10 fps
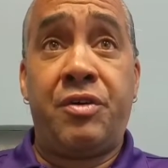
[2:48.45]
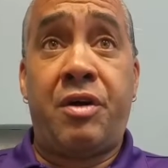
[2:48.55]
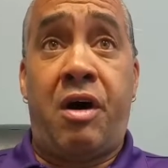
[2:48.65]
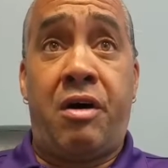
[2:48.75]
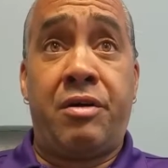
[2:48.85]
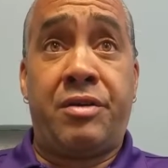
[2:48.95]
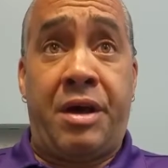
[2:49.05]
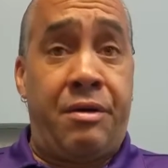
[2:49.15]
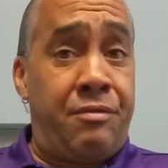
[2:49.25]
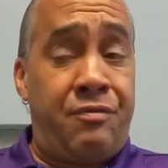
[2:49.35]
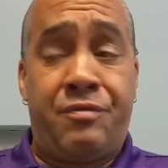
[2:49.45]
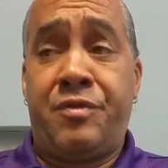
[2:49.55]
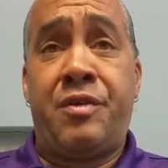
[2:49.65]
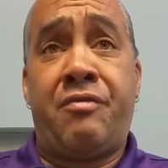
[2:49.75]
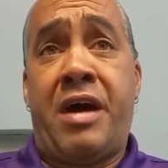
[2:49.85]
the
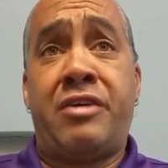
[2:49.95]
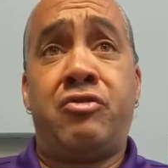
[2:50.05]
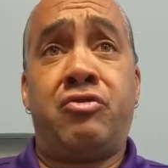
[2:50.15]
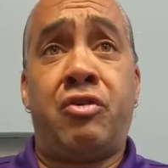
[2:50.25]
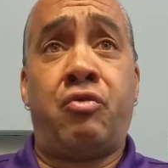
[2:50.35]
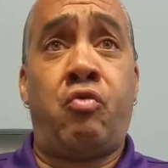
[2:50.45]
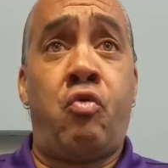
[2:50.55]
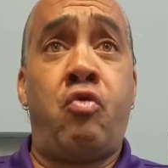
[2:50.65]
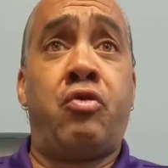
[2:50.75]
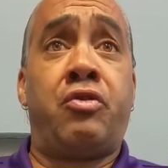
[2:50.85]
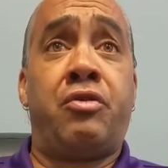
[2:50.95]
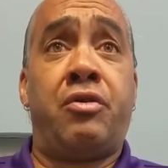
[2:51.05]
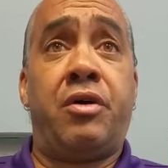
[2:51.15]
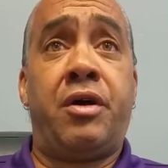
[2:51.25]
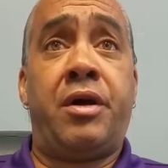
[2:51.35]
values of the water,
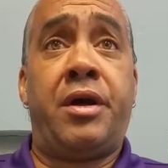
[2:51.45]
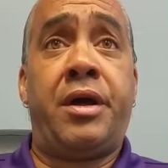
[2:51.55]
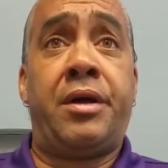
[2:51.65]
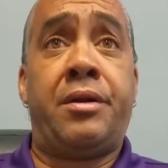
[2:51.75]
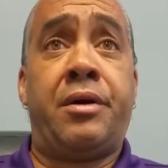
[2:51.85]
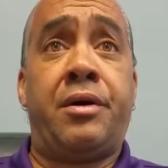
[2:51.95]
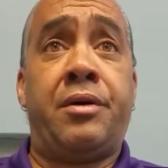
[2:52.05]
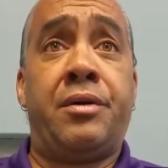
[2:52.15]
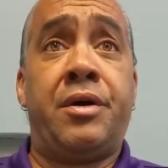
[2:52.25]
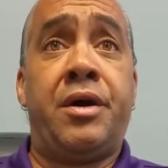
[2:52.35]
and